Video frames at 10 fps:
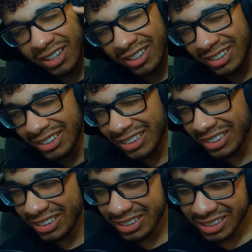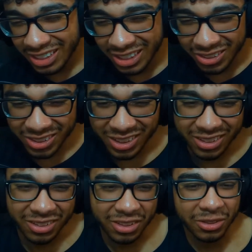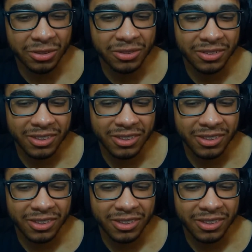until season two.